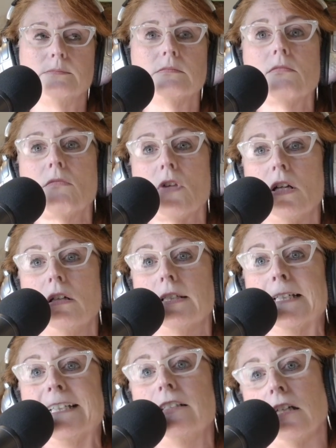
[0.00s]
you
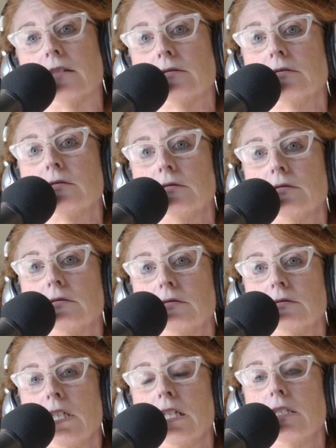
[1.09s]
sent her there somehow.